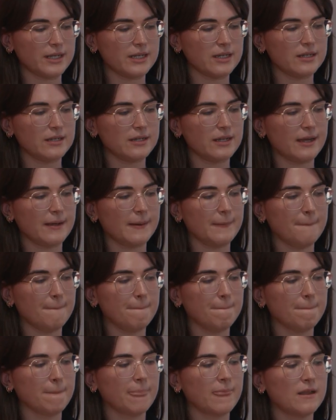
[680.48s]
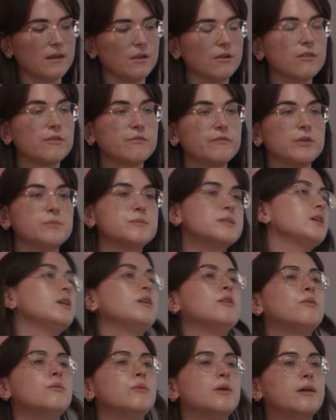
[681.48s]
and a lot of the films that
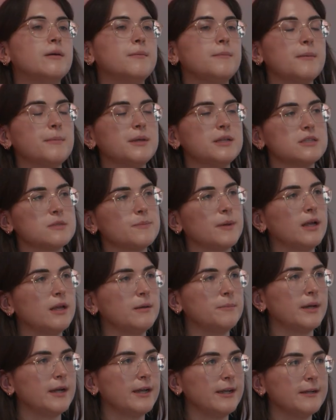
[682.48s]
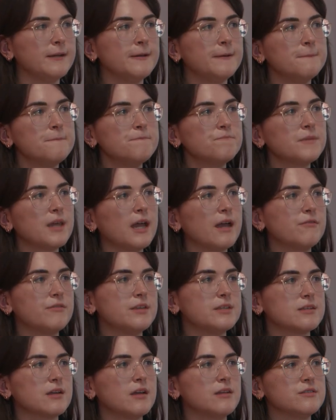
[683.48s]
you were maybe inspired by have
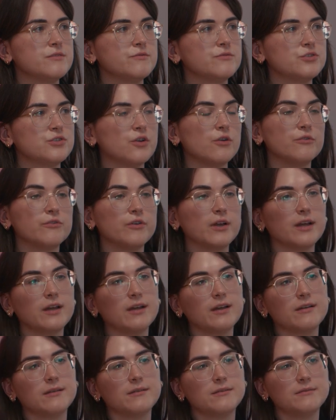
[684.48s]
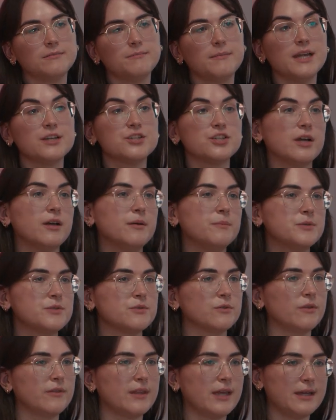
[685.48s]
these kinds of genre
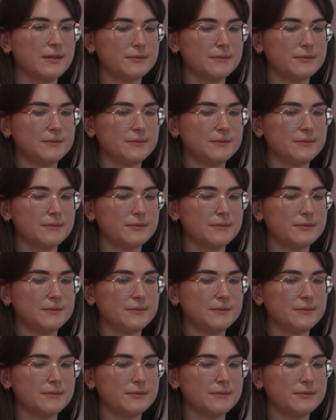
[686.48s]
mashups, or